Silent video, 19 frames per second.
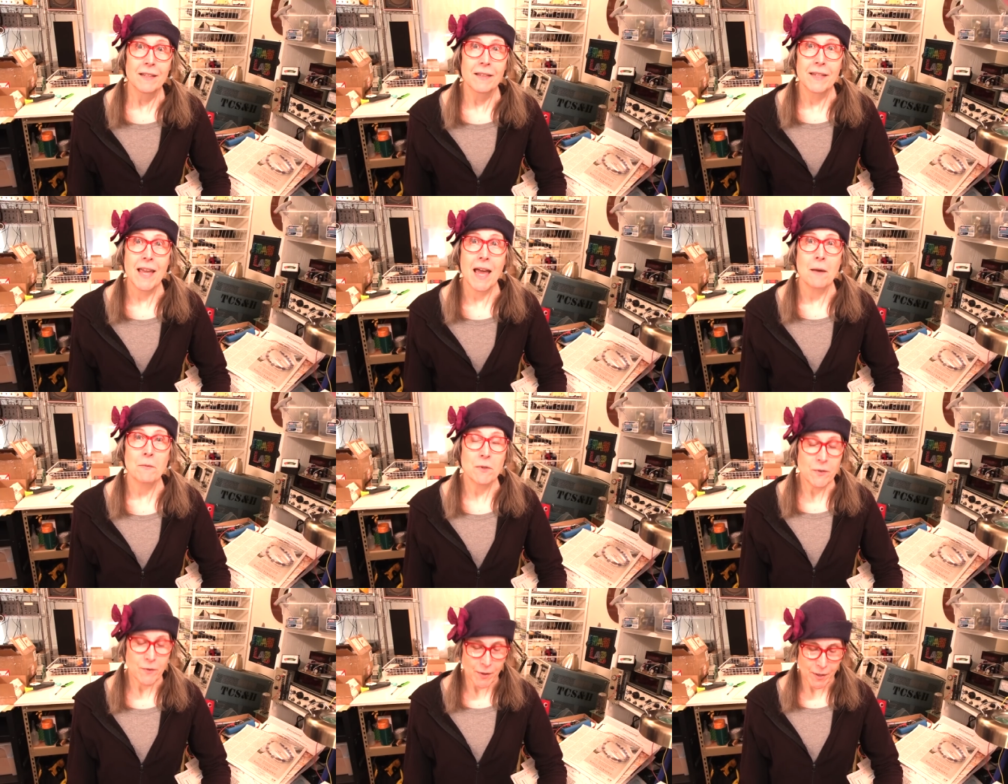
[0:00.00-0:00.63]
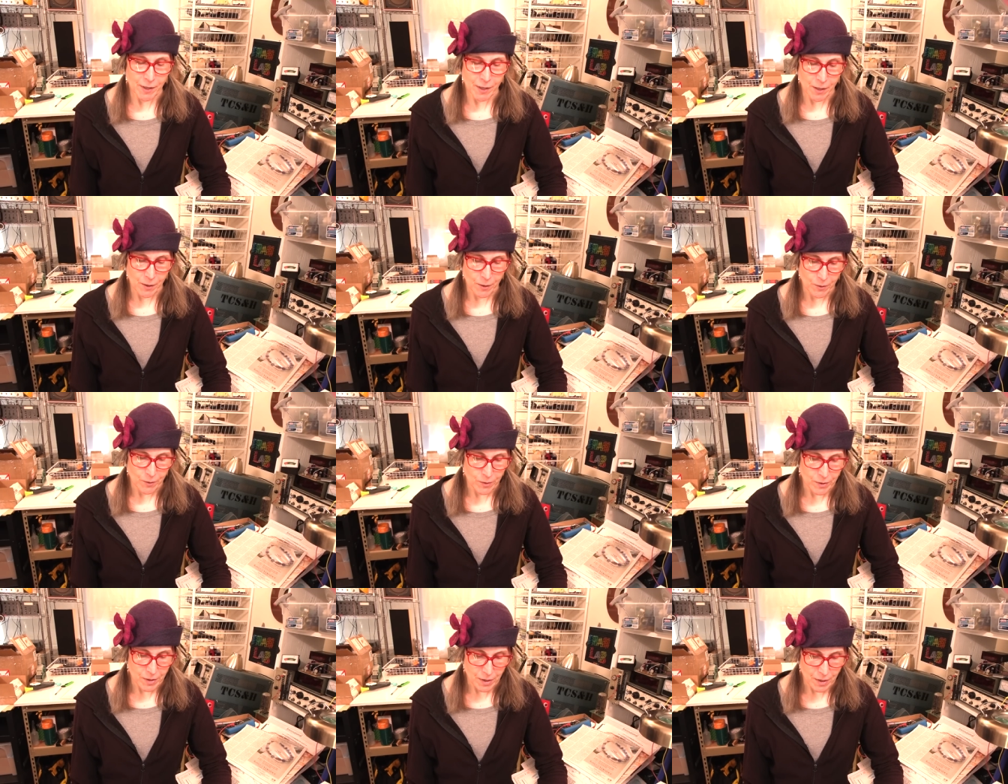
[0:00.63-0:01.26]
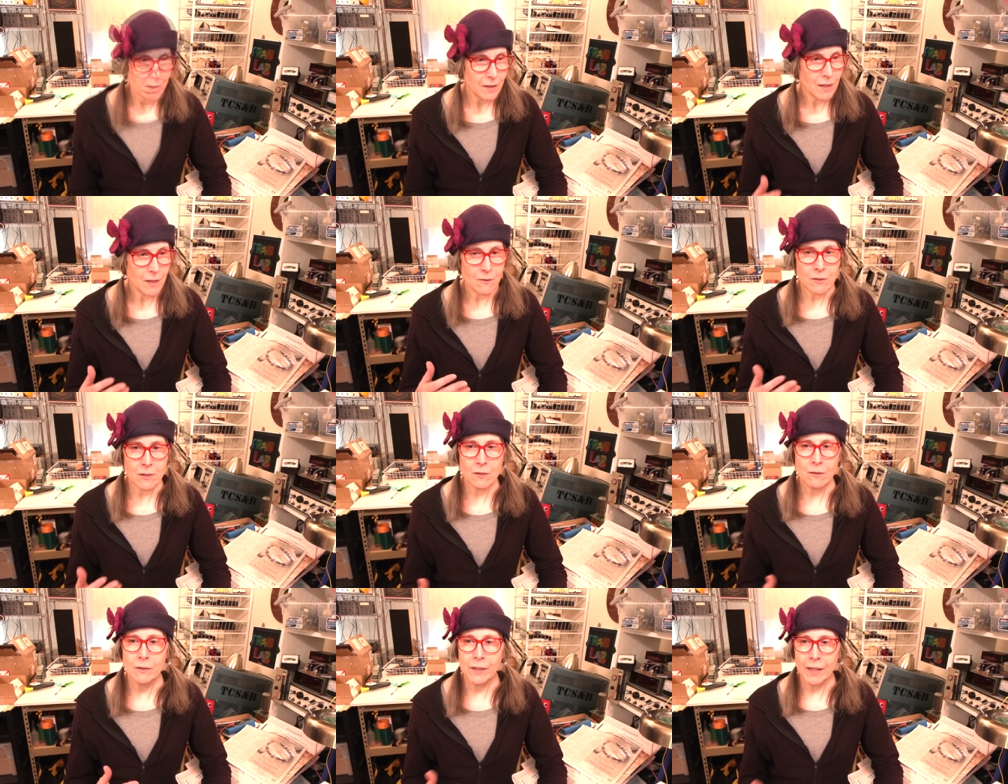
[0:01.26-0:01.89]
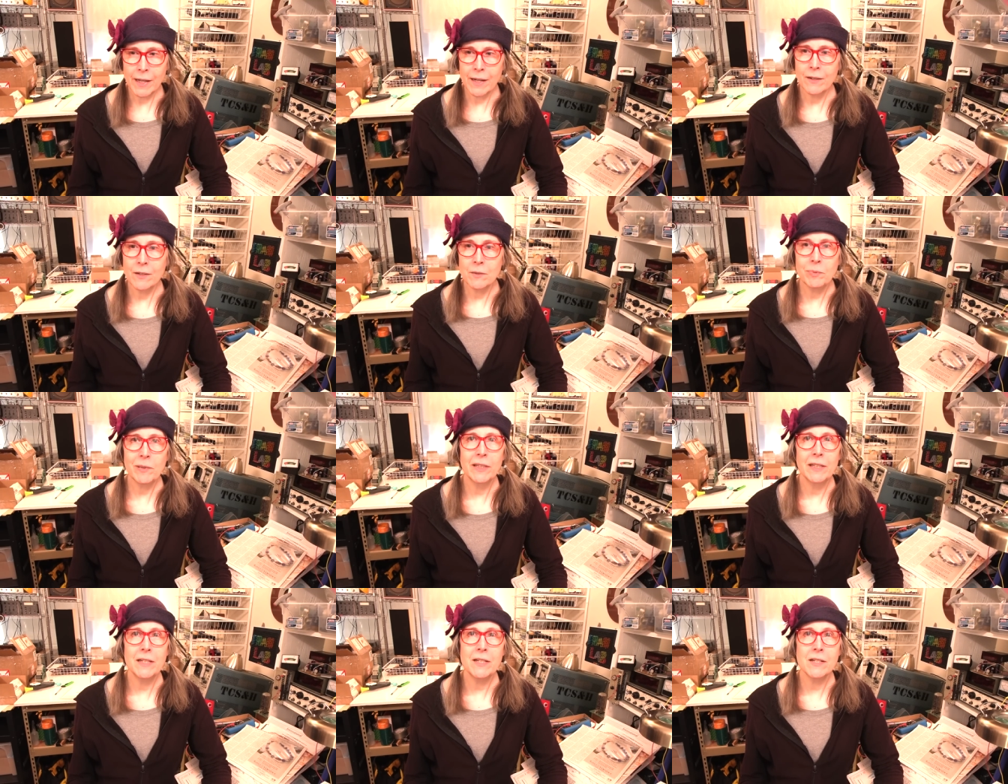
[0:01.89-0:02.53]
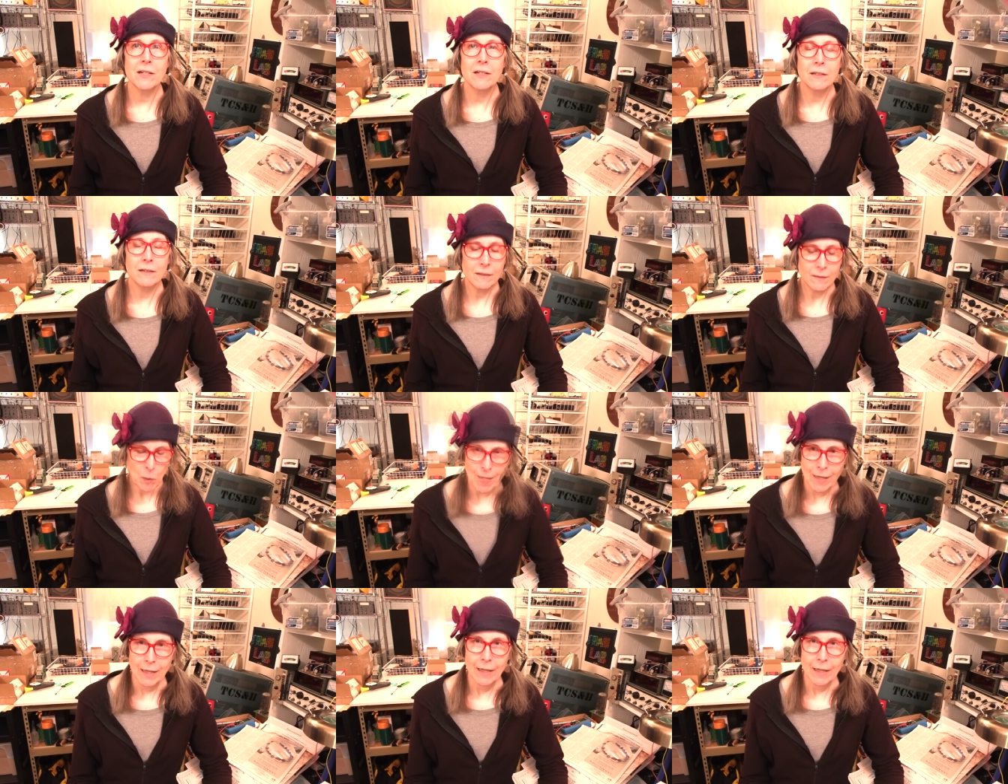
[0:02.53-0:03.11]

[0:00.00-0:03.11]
the atmosphere goes. The ozone layer depletion,